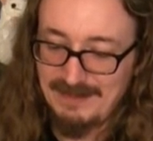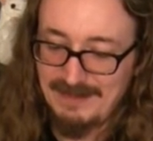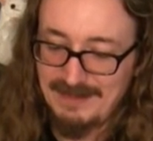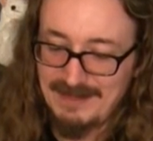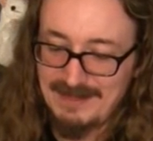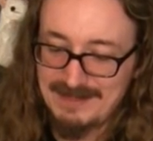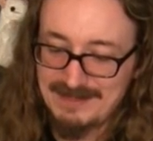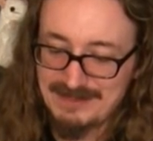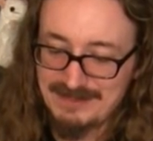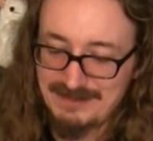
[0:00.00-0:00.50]

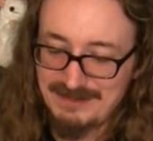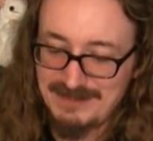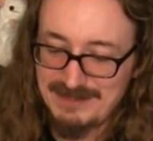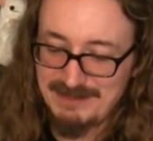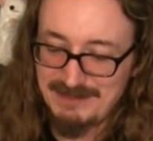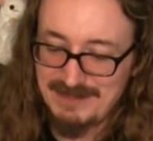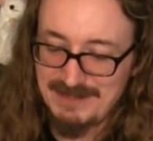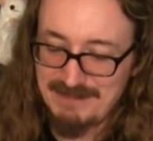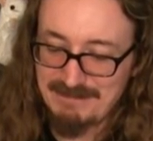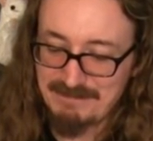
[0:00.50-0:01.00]
Uh, so
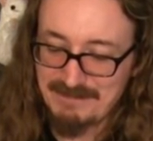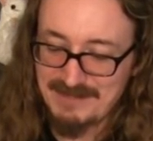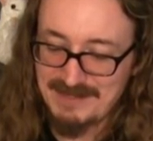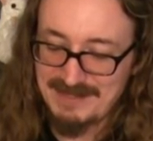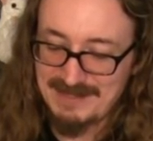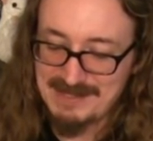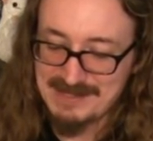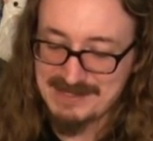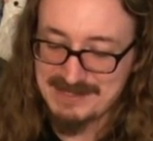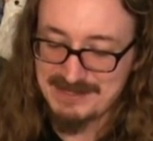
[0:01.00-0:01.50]
anyway,
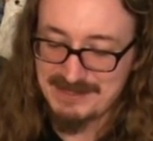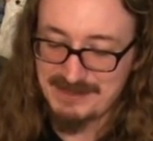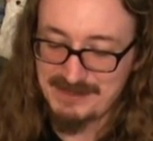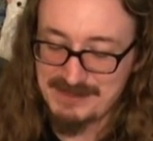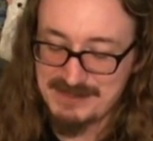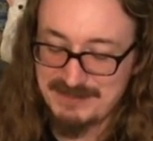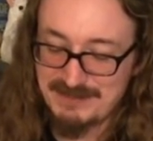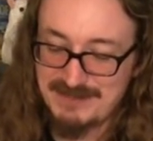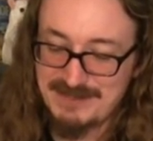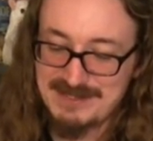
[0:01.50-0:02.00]
I guess it's
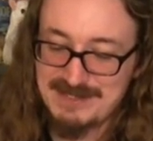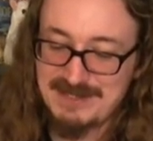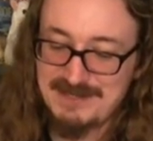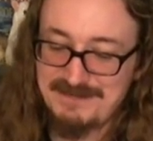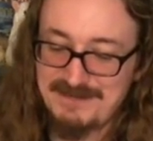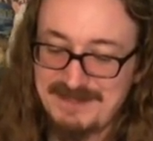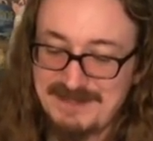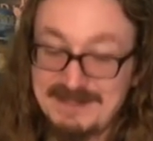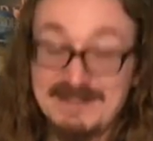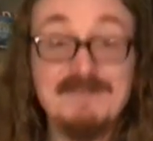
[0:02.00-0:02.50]
always fun to see
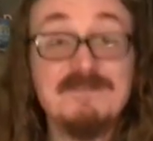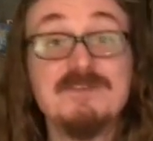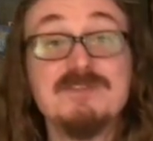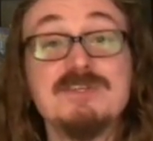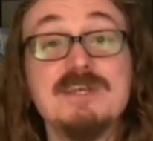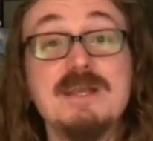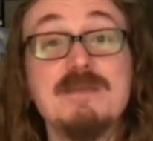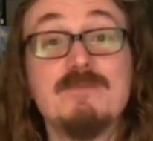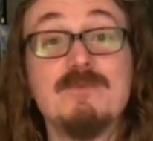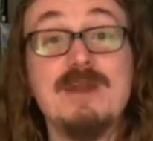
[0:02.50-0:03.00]
if I can give the
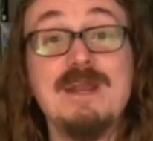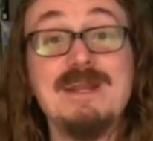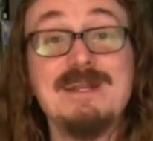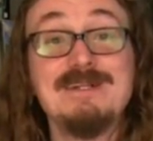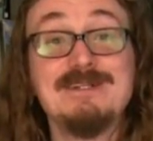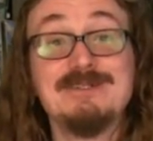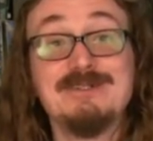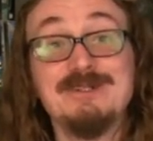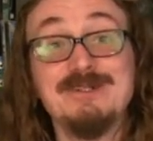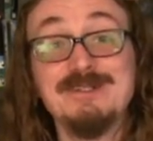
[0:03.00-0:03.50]
same
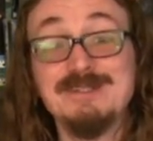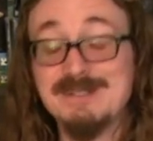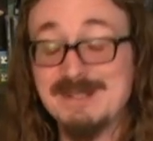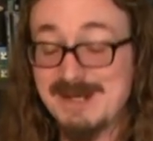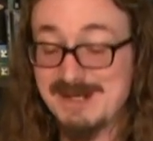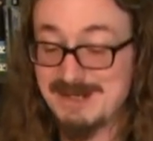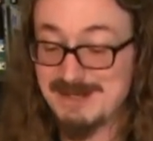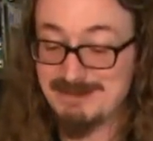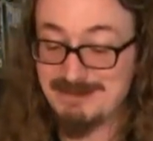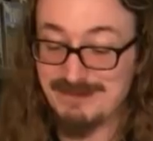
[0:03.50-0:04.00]
rating to it that
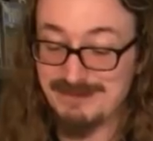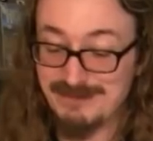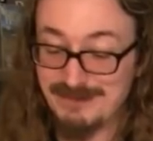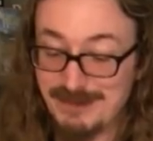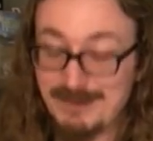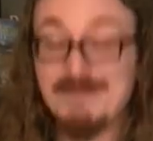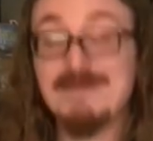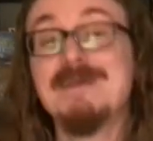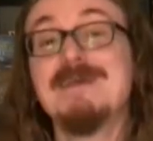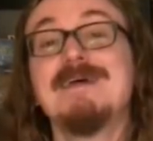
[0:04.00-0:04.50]
I did
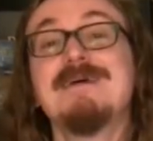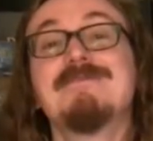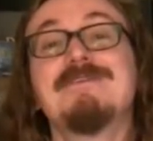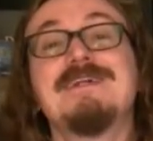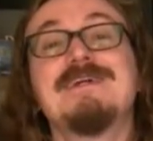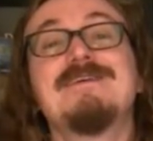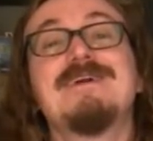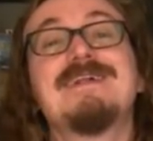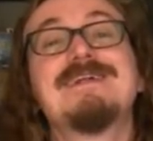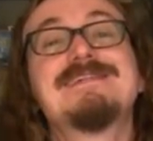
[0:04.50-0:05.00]
before.
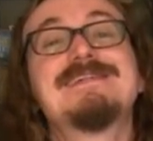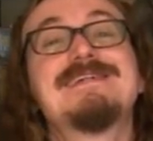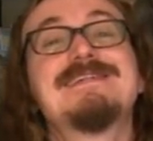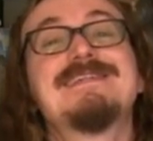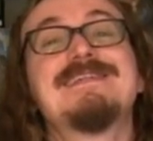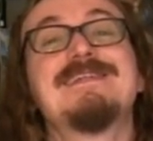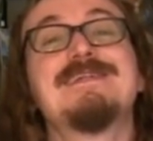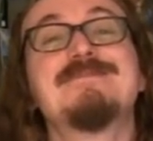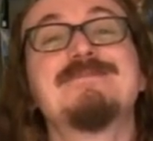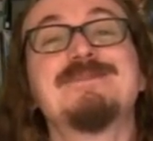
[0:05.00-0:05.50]
But anyway, let's get
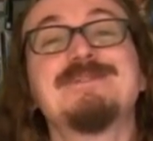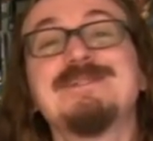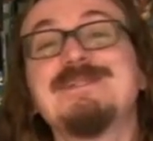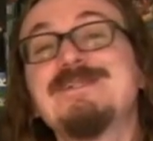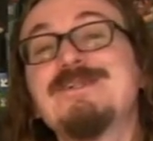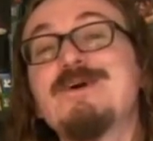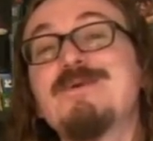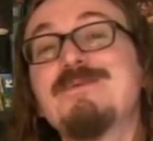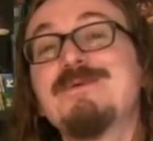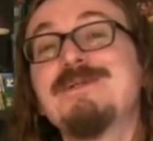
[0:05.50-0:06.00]
the
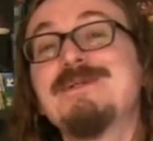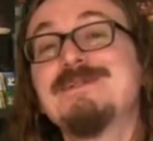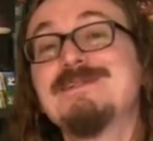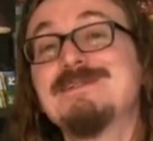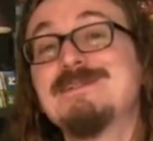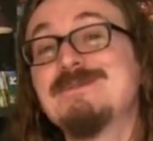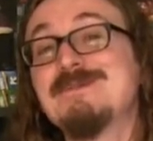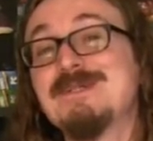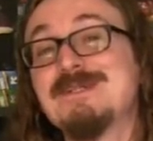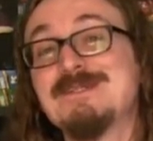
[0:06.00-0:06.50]
Libertine open and
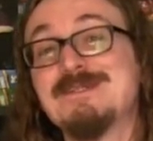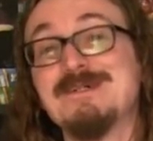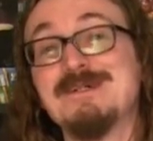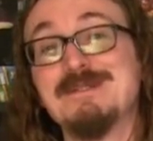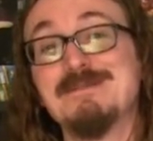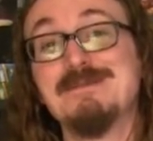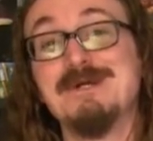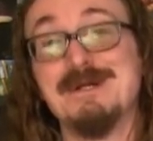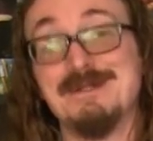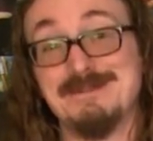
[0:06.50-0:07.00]
see what it's
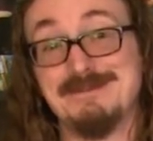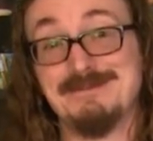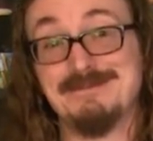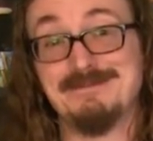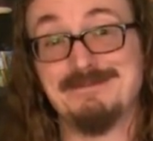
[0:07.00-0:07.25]
all about.